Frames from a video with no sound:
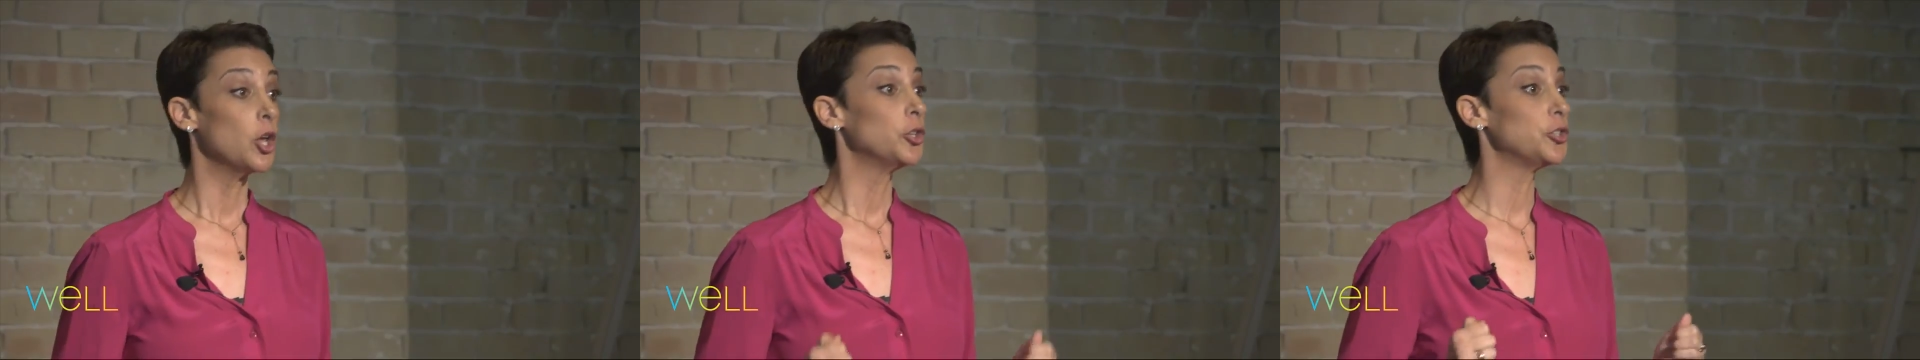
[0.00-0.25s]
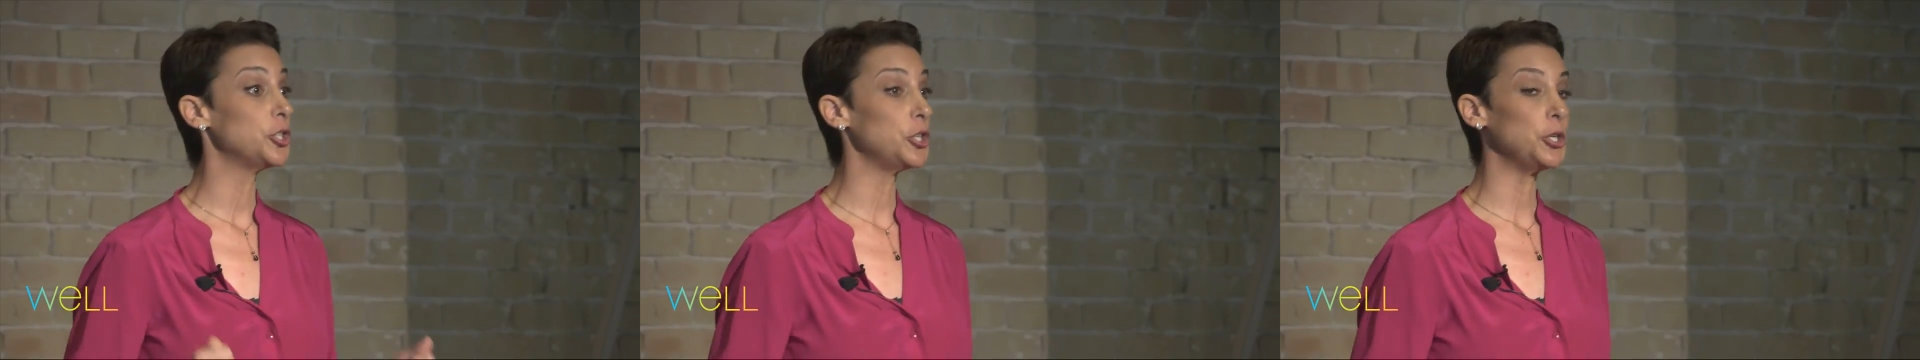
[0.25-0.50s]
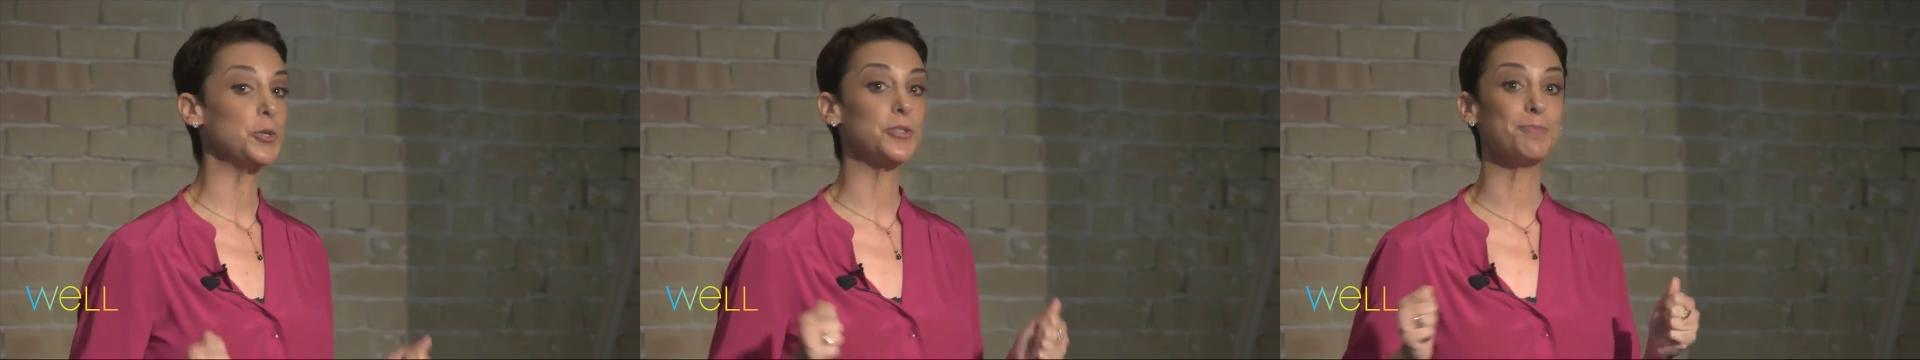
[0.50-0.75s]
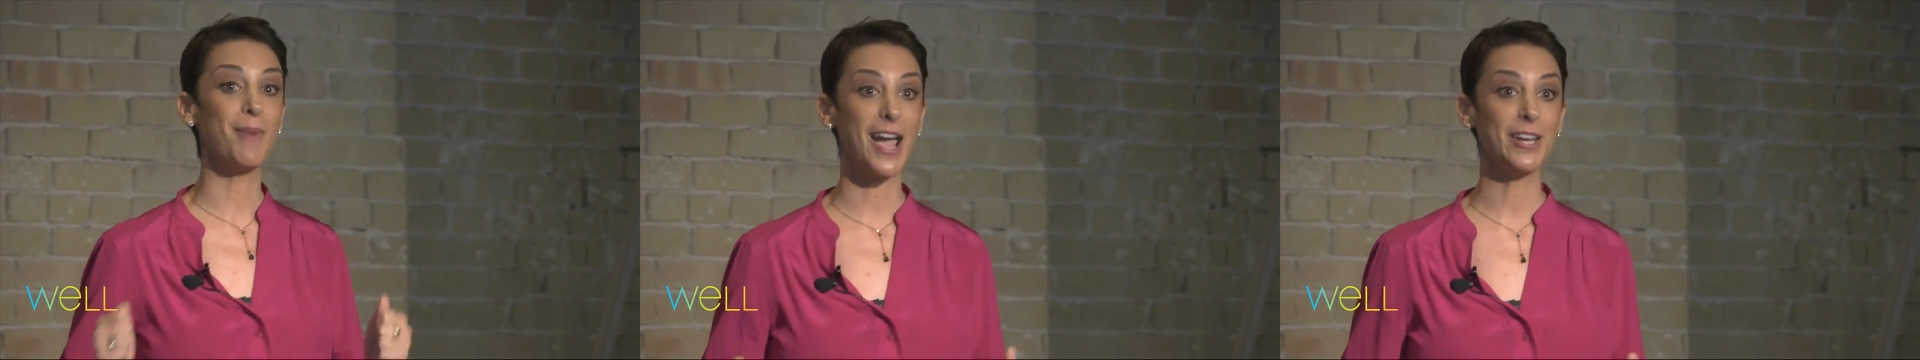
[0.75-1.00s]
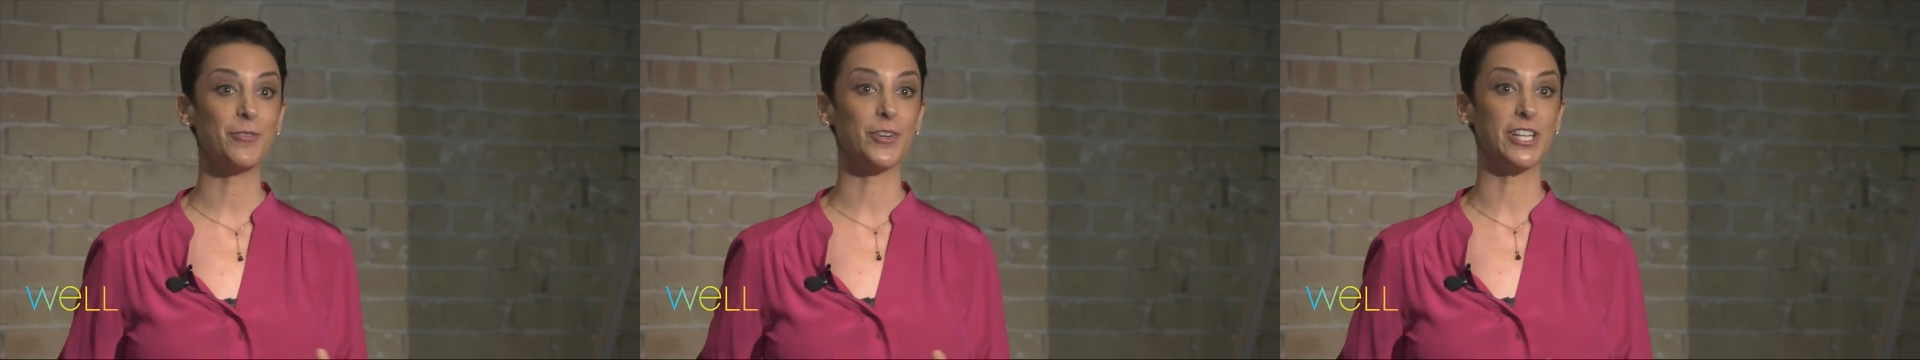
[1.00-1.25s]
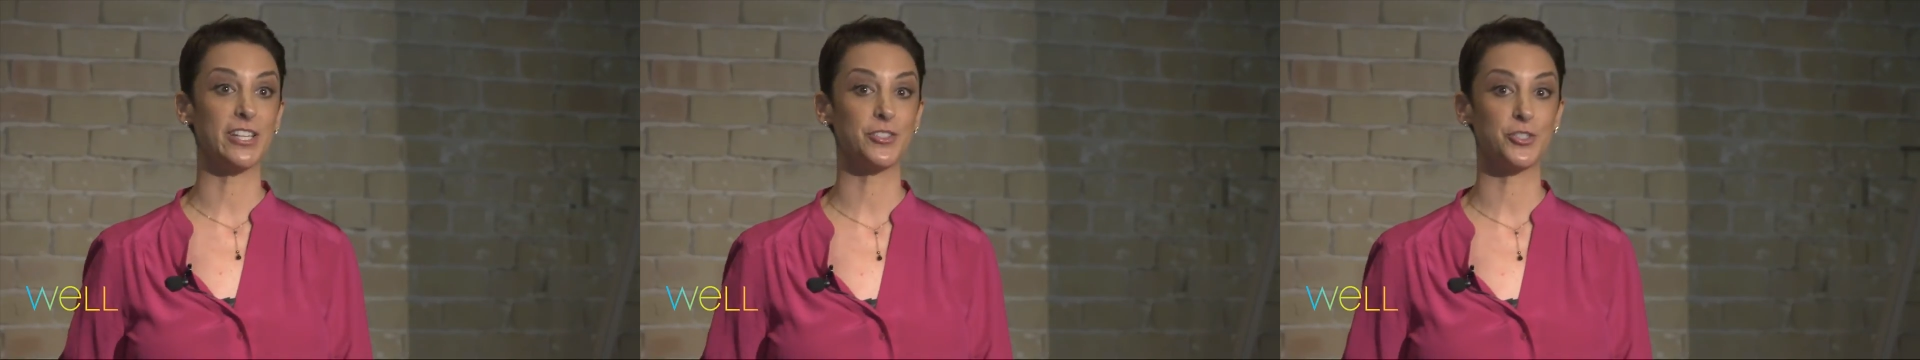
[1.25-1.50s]
choose
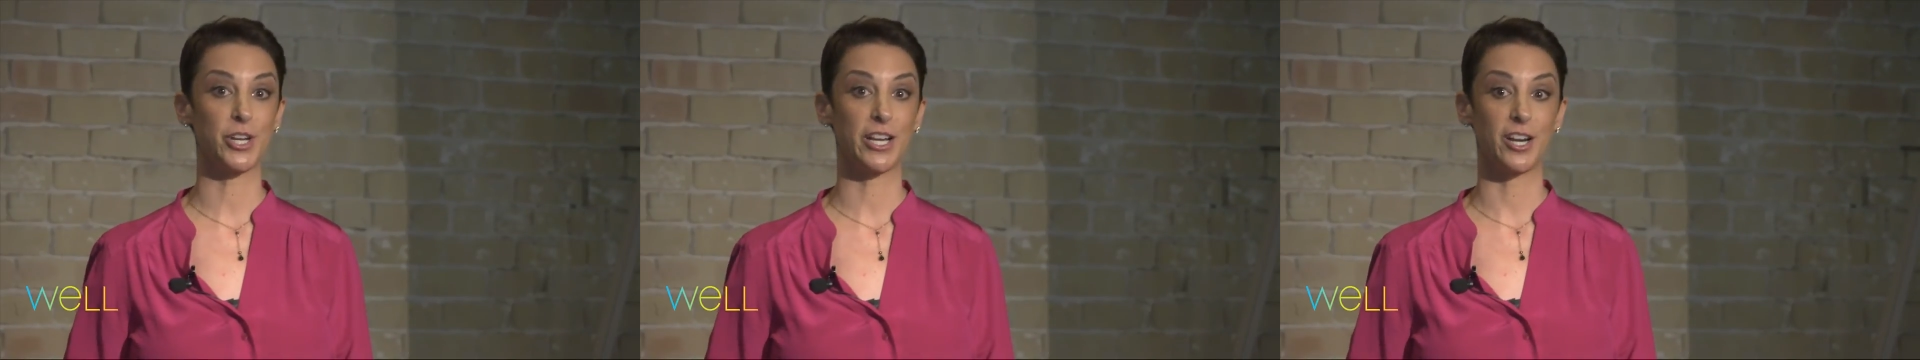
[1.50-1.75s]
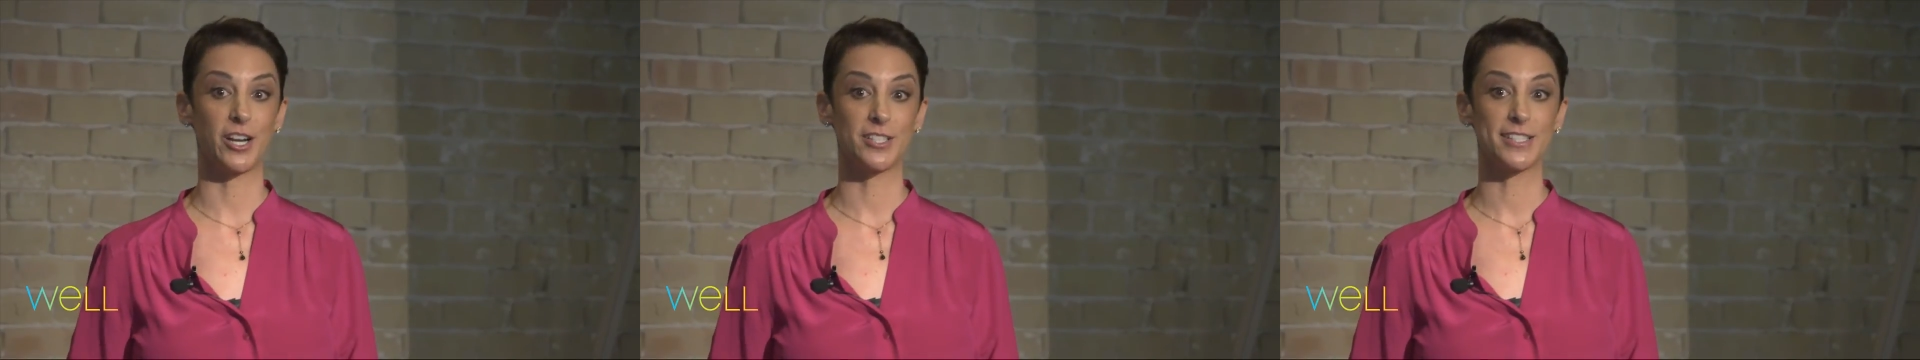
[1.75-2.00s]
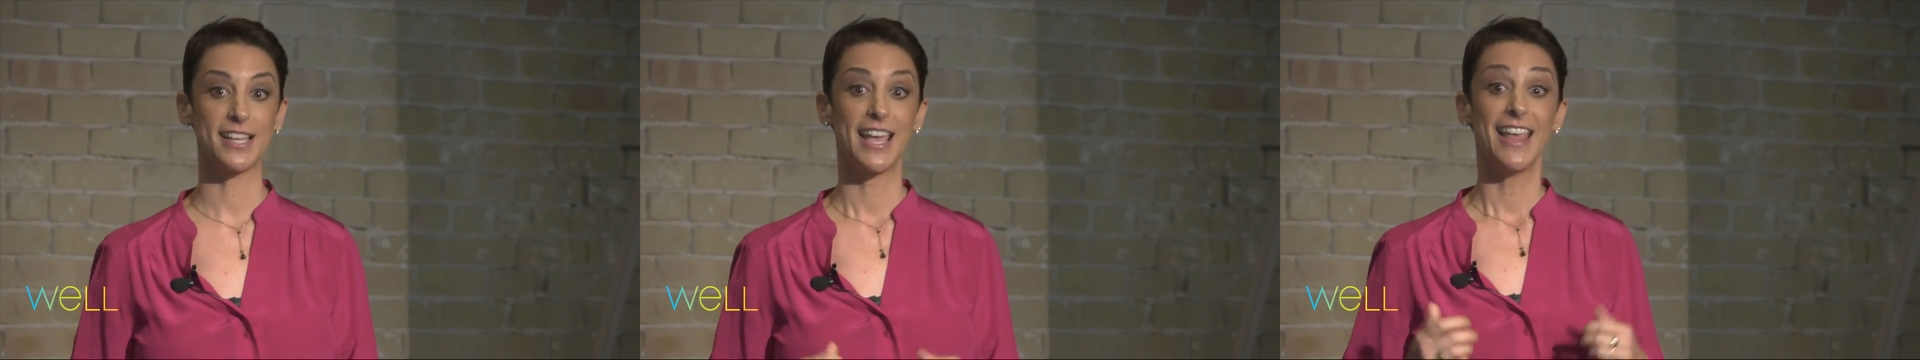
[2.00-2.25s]
mindfulness triggers.